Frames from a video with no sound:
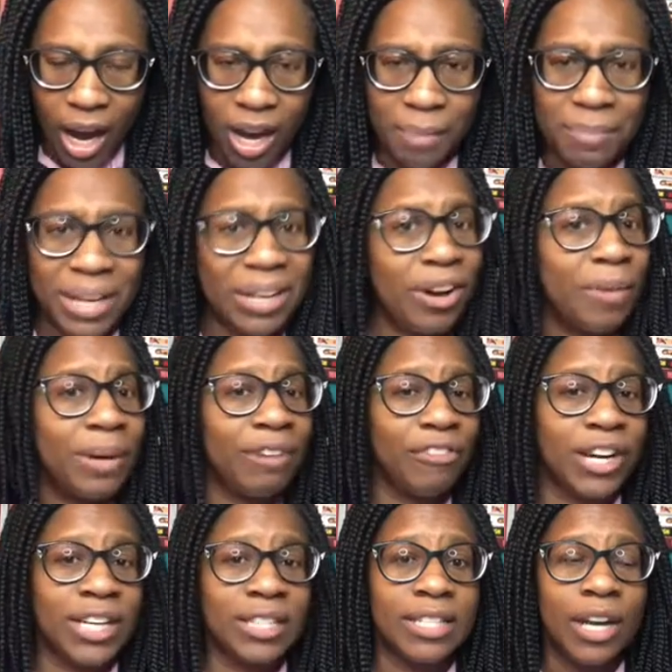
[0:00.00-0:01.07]
me and all my
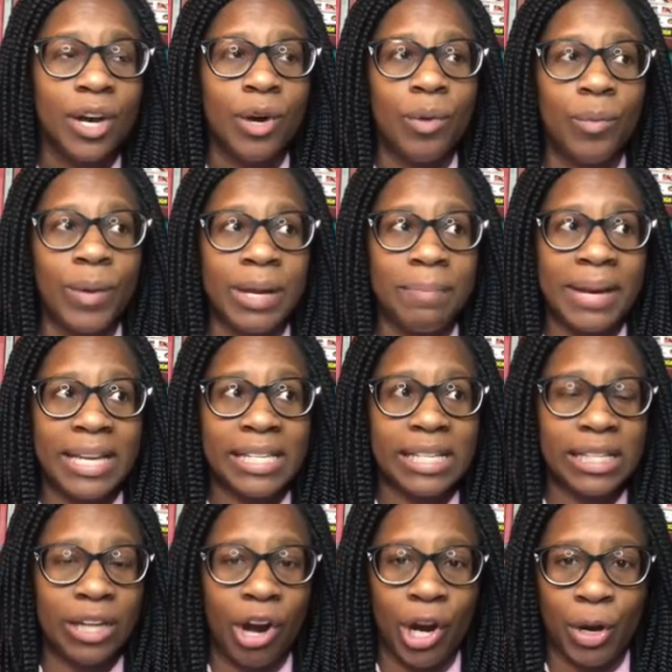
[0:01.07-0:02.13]
friends, we
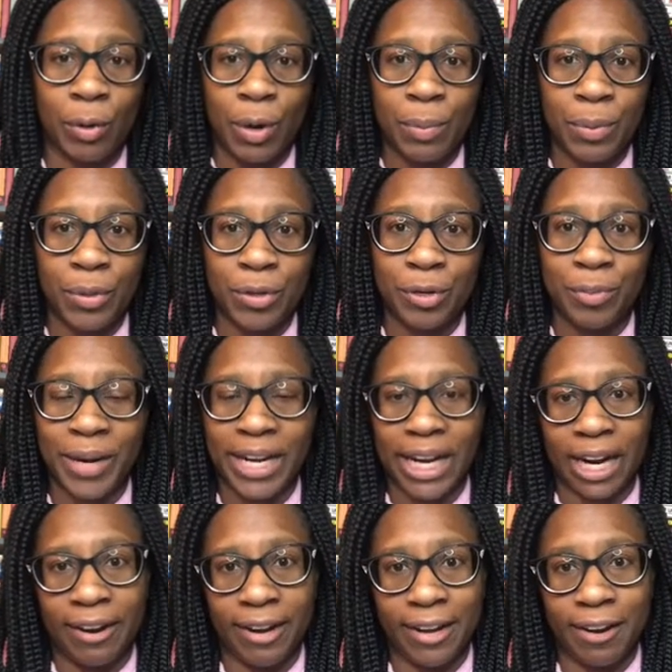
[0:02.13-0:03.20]
basically all grew up in the Des Moines
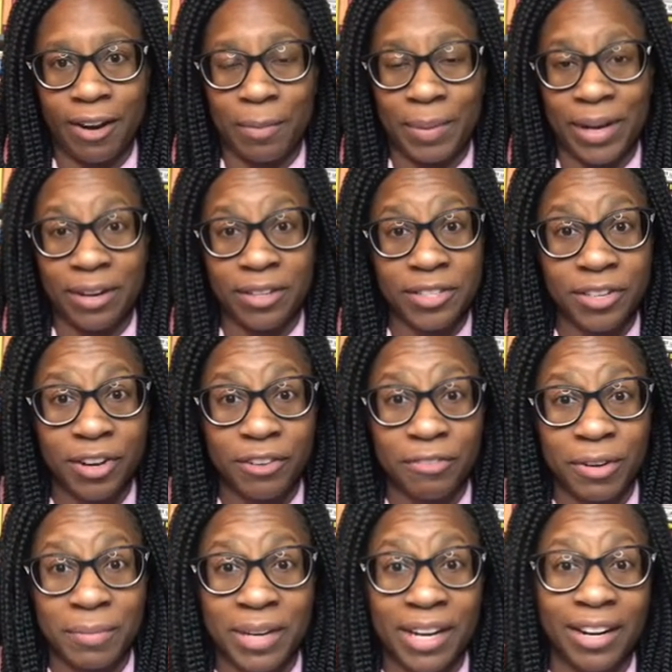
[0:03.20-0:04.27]
area. Our parents are all
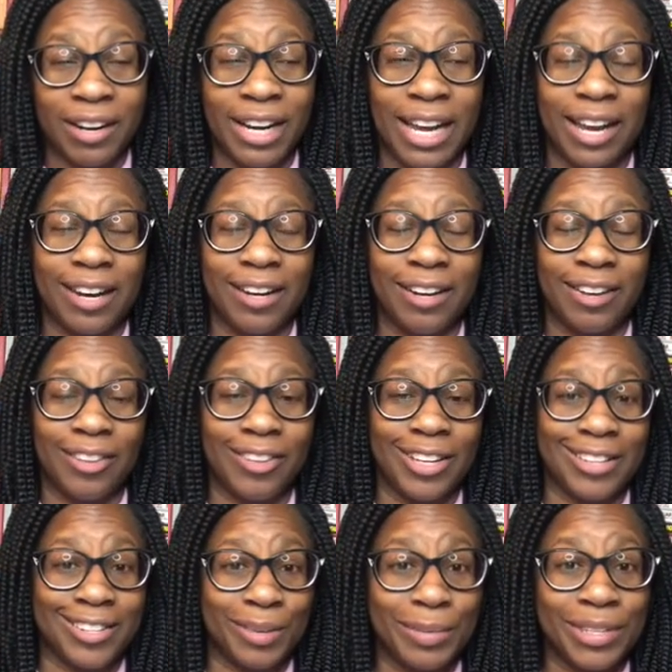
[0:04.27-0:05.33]
from here, and
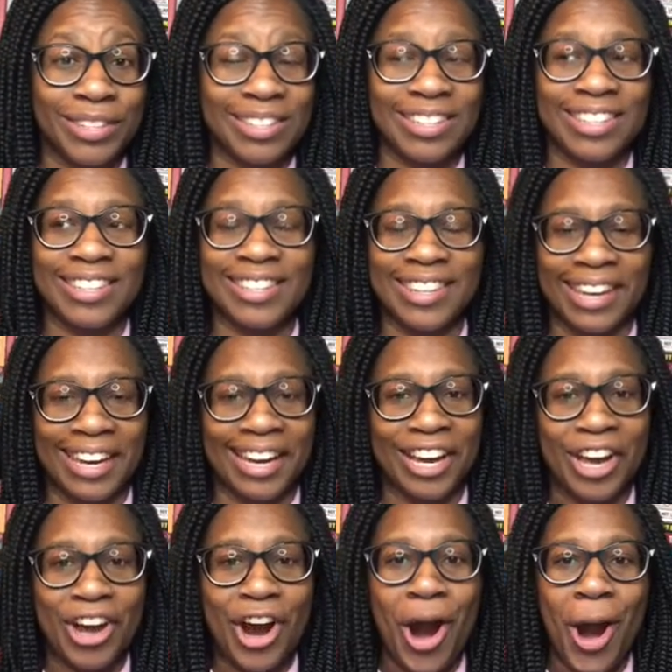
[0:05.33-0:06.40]
in some instances, like,
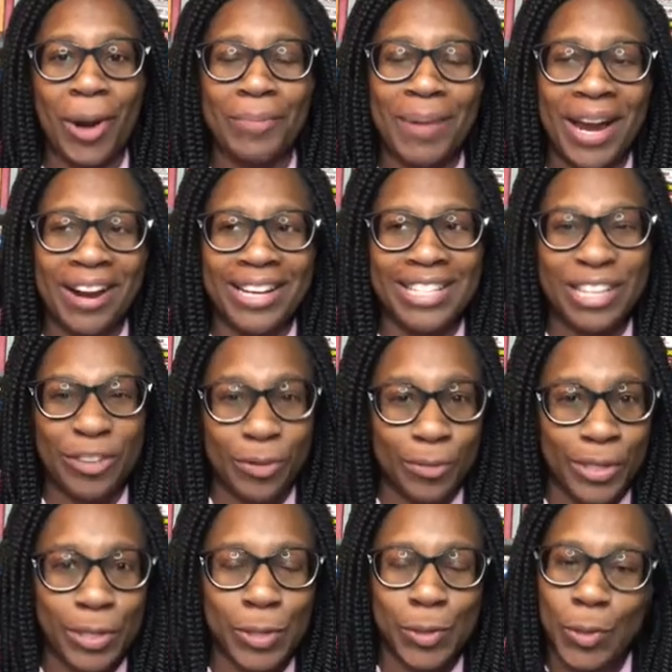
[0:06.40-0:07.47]
our parents either
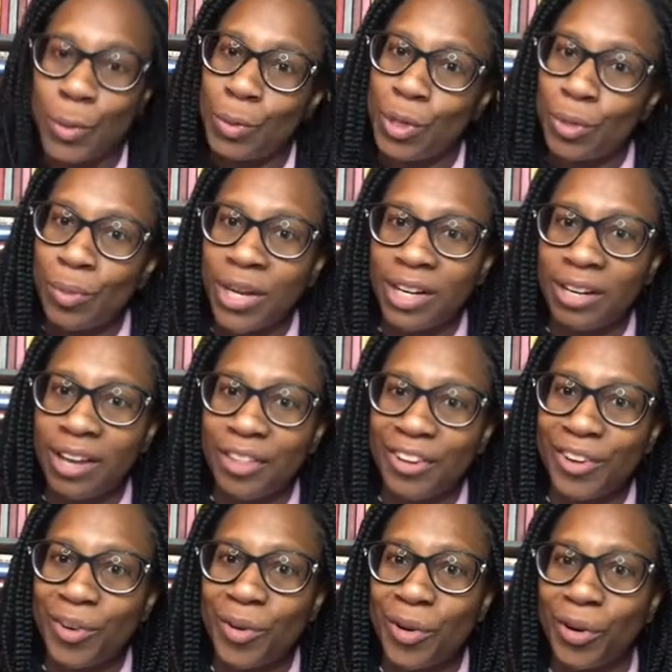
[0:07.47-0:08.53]
went to school with one
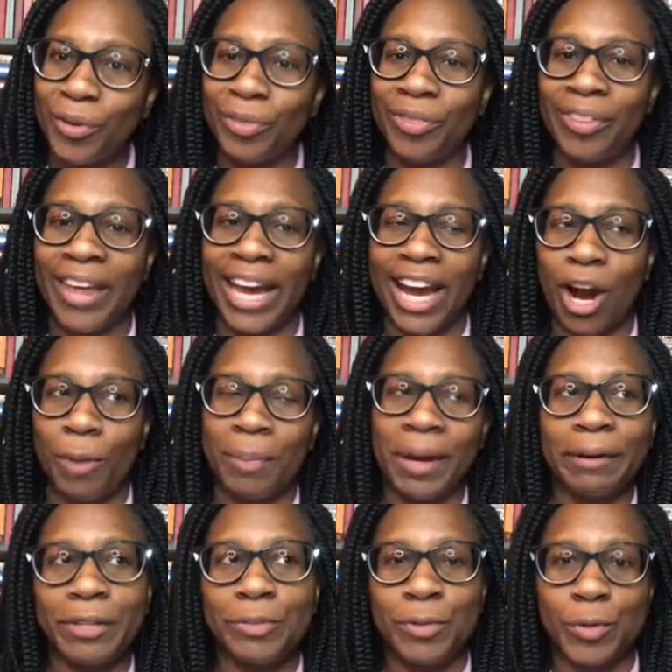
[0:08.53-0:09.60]
another, or like our
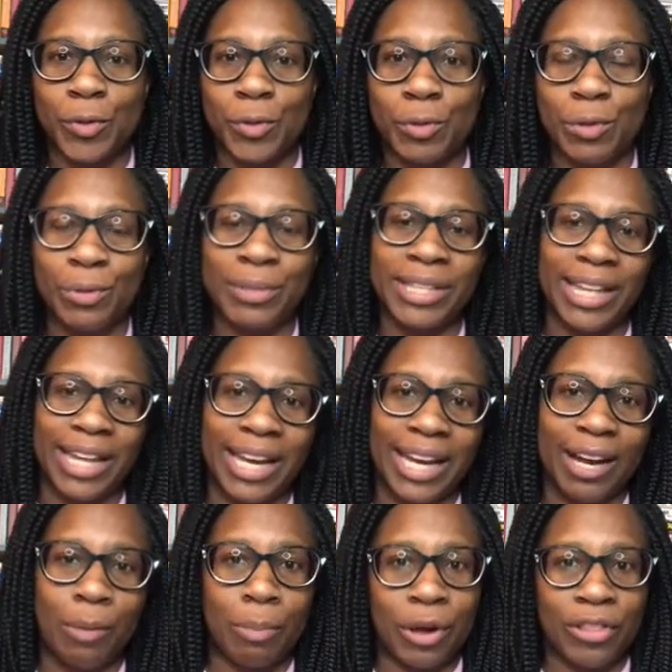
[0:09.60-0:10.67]
parents went to school with
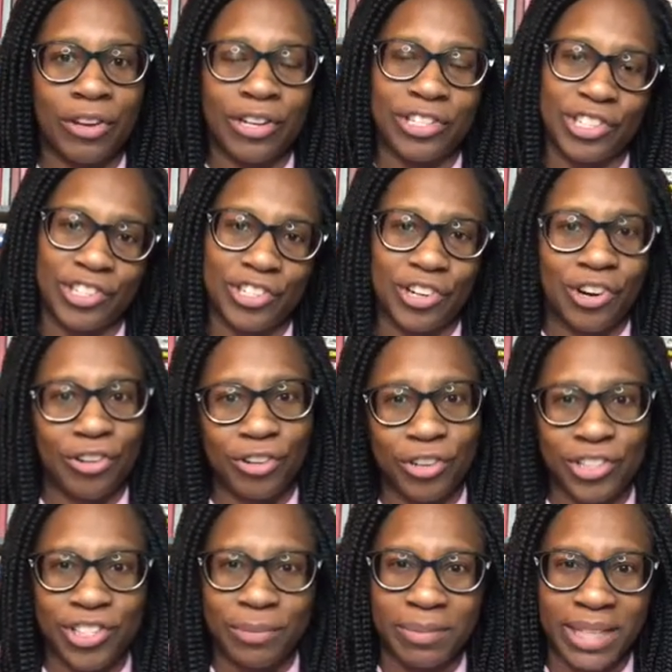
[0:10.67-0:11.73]
like a brother or sister or uncle or
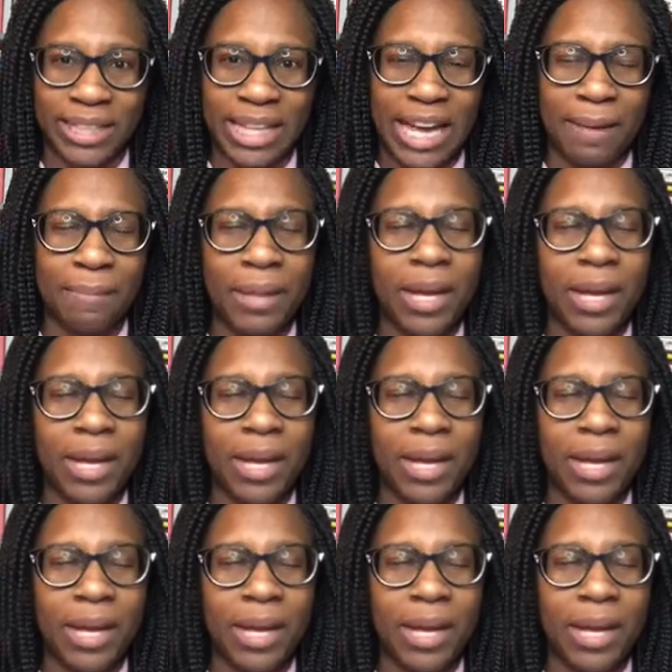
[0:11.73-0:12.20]
something like that.